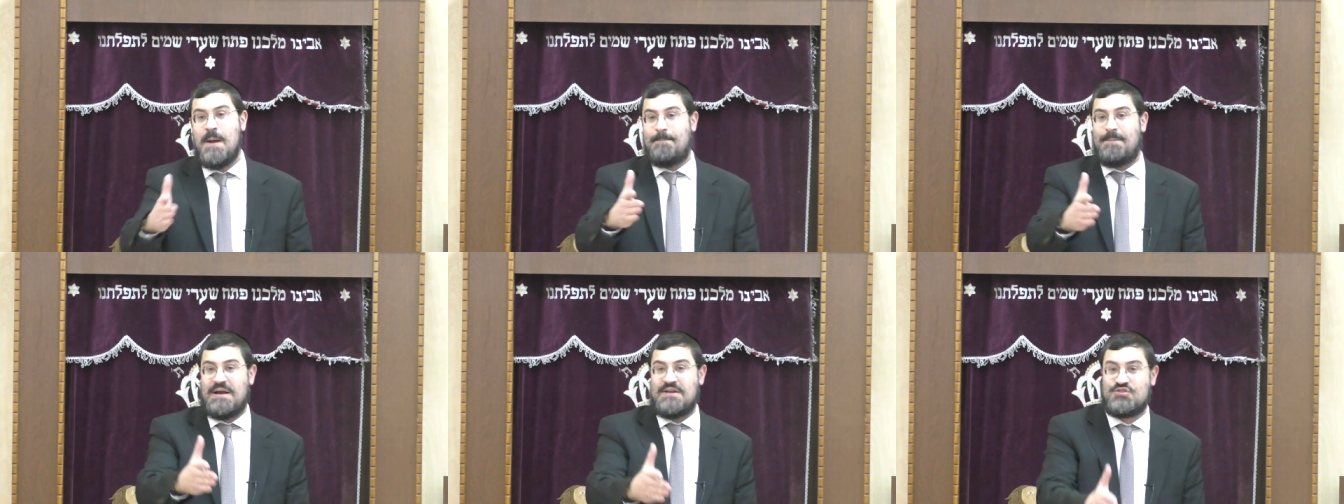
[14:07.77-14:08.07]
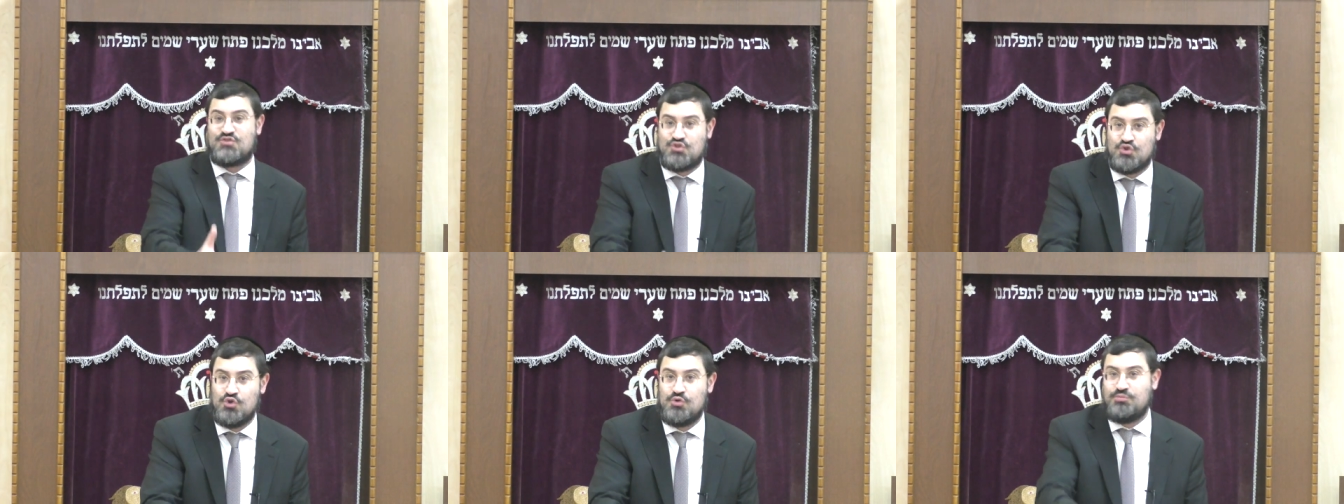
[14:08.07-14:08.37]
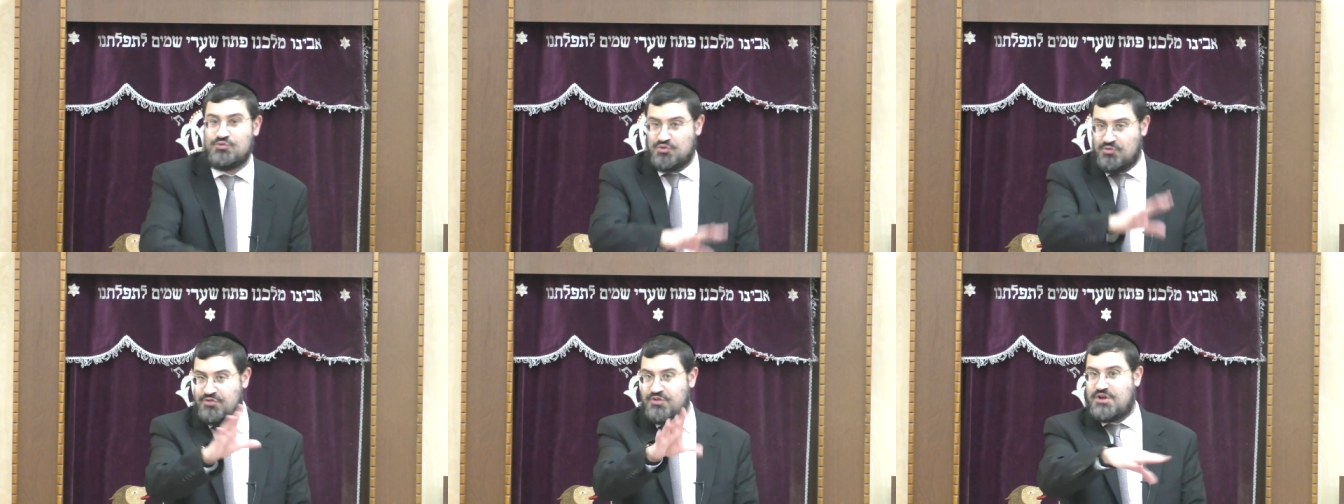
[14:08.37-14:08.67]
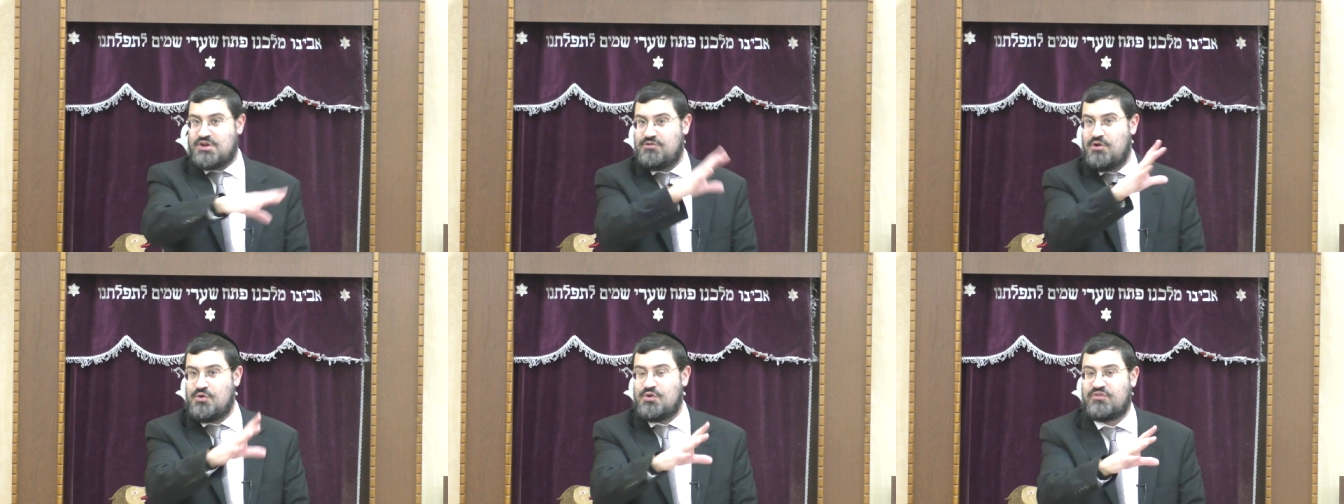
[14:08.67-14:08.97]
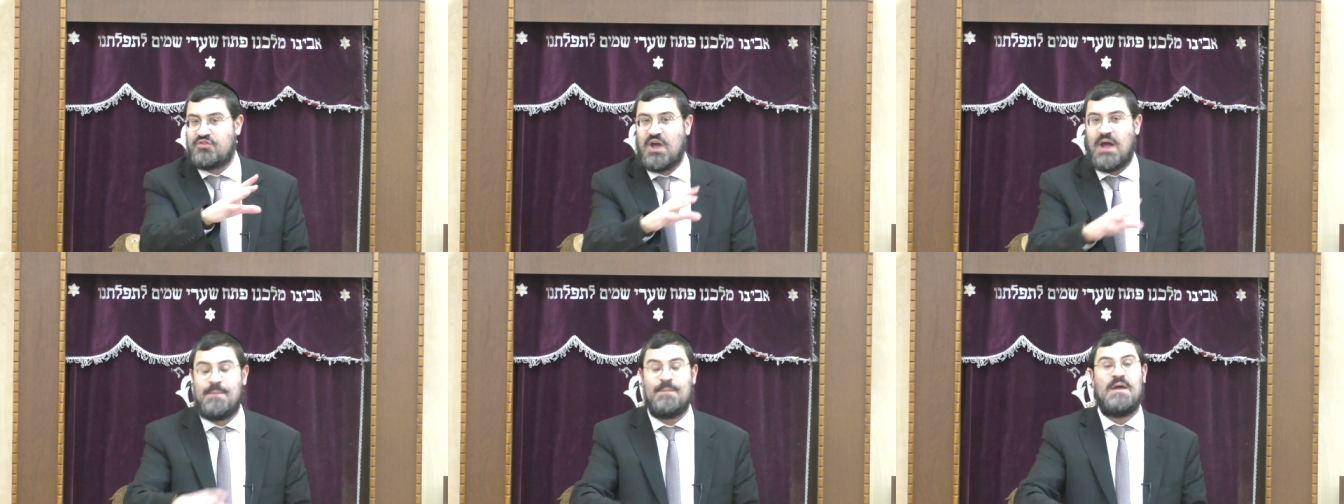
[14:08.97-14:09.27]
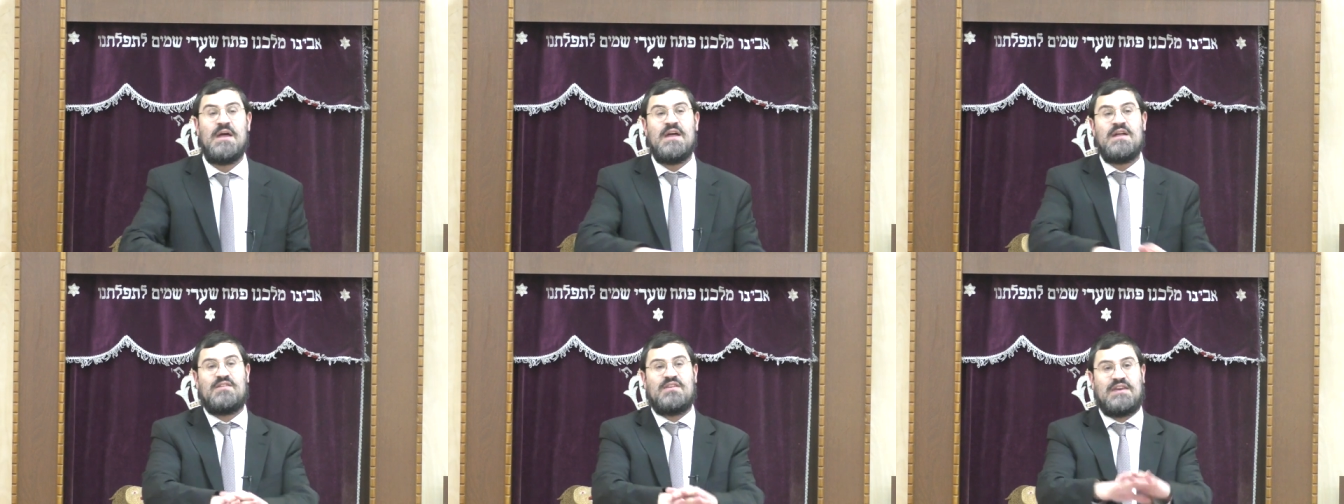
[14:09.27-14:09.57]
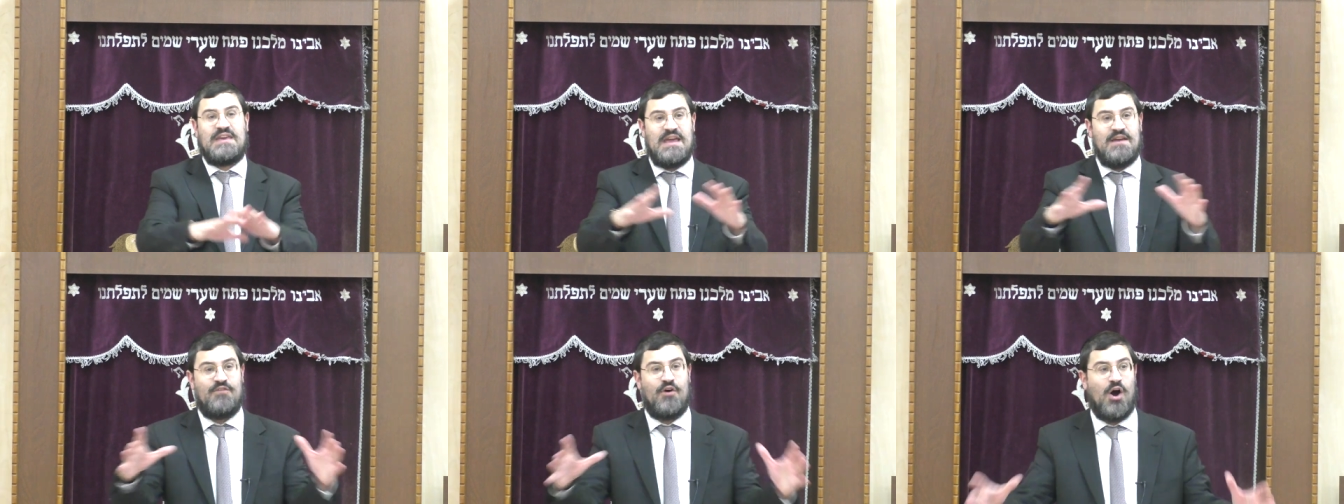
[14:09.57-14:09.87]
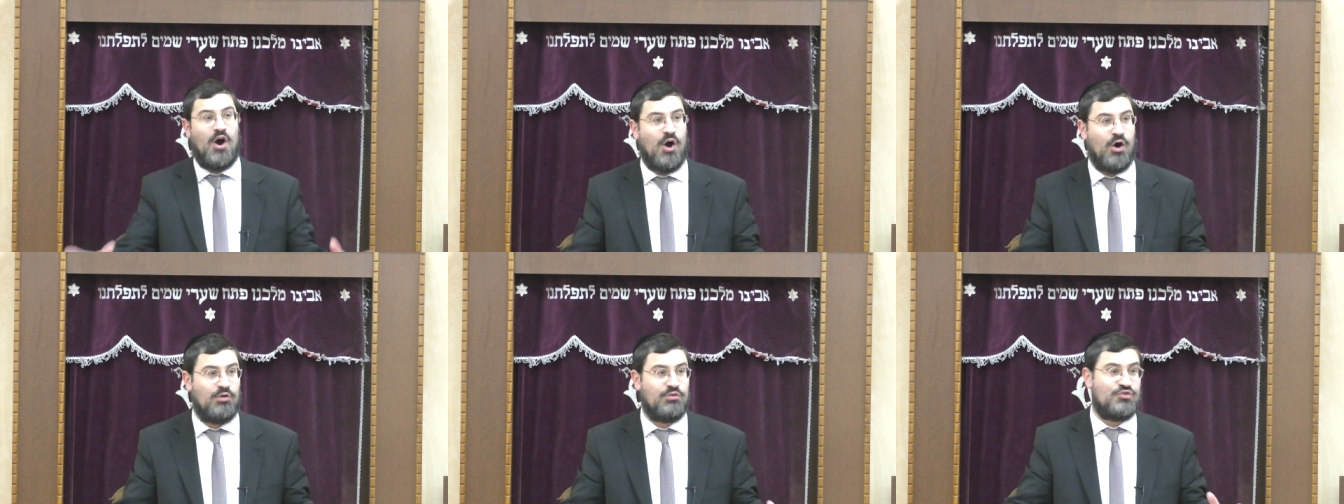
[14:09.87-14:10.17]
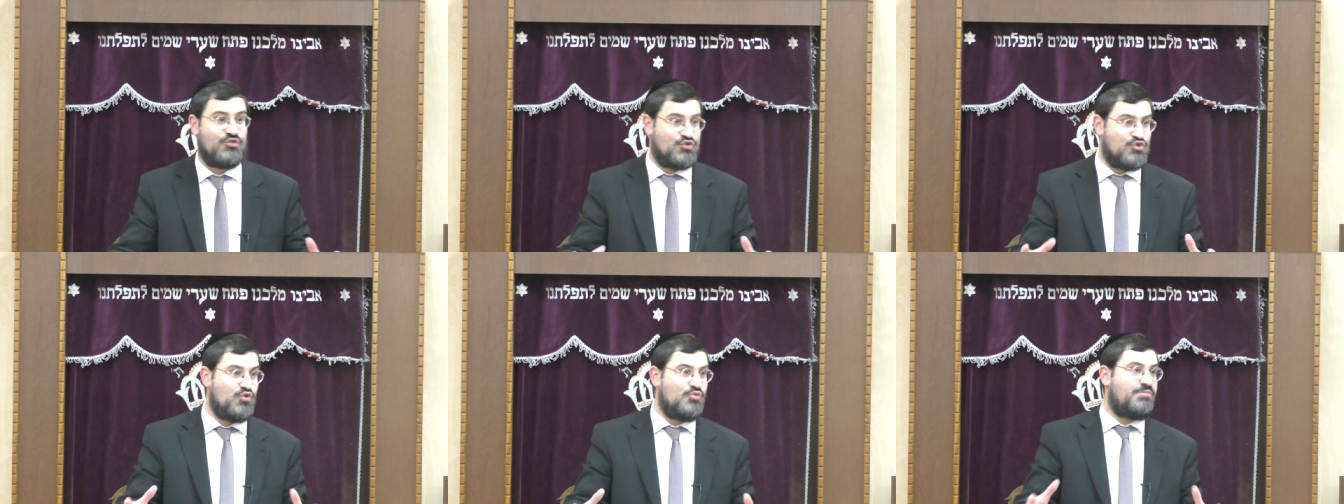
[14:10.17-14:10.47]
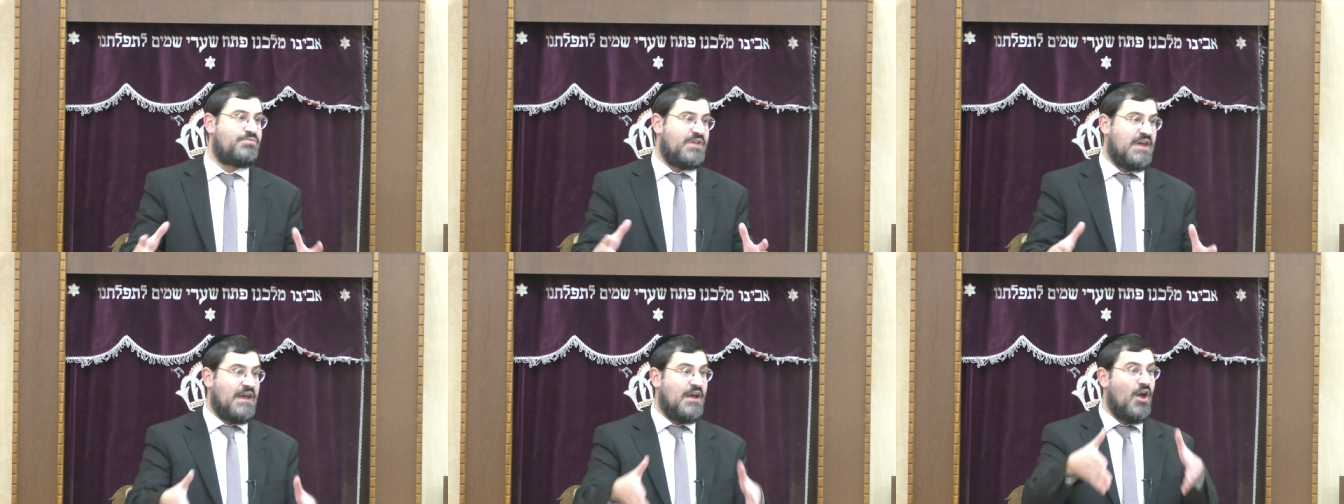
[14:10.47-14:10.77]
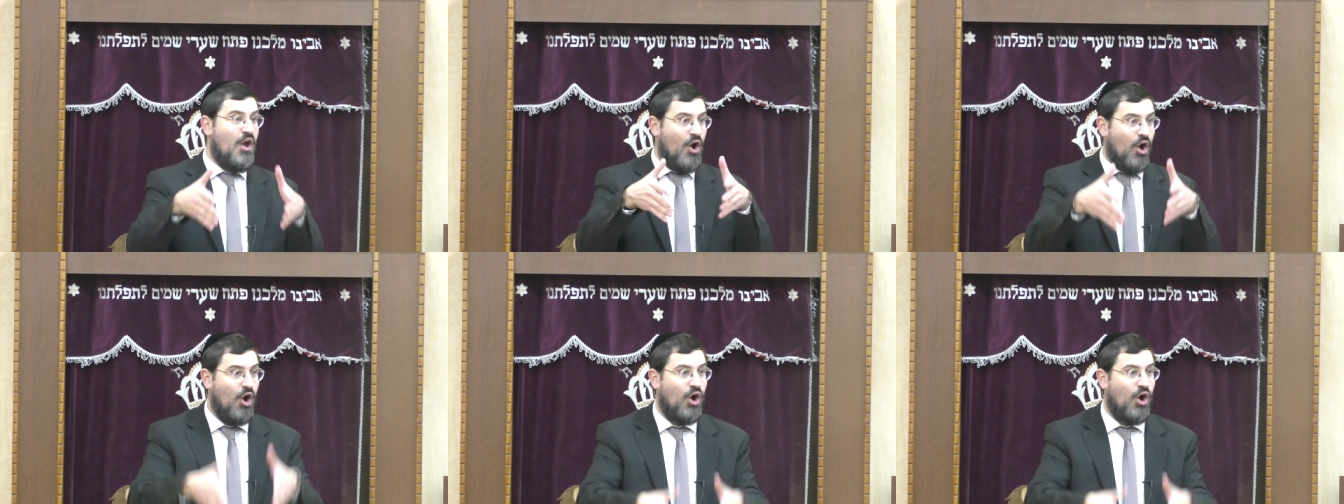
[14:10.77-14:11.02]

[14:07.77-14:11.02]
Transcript: by Zoom during the Corona time, to give a whole Zoom thing